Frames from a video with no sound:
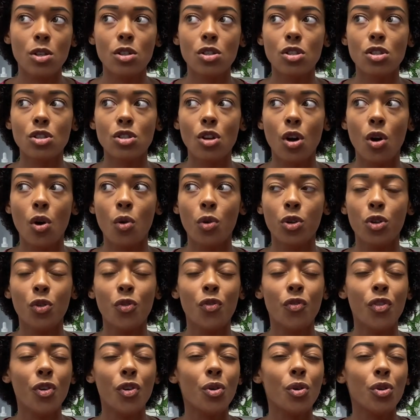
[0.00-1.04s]
so you
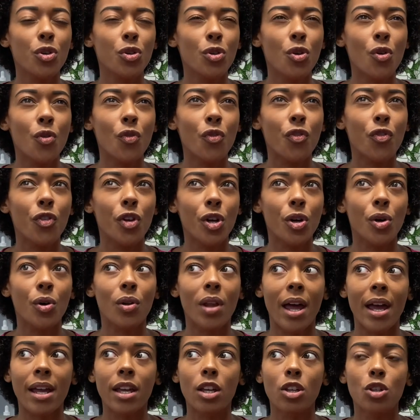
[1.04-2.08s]
don't feel
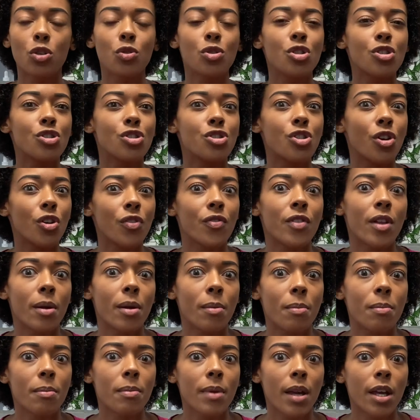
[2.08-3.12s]
like you deserve
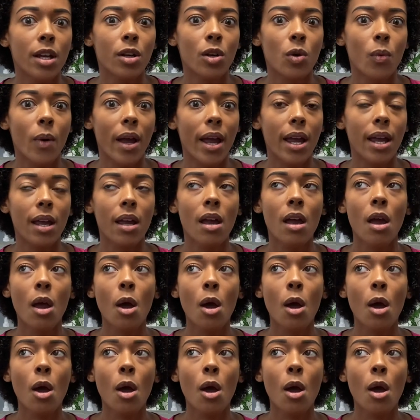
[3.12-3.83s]
them in a way.